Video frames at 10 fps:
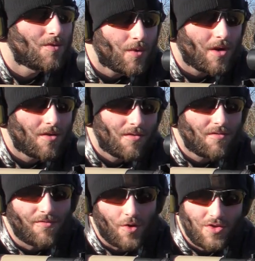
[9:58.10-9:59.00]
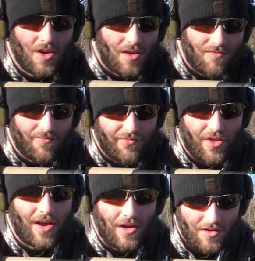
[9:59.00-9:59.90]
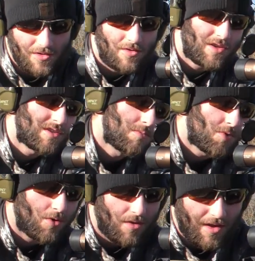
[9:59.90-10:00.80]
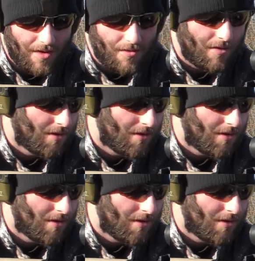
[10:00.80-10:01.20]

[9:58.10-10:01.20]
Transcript: no weird first shot flyer, so at least it broke that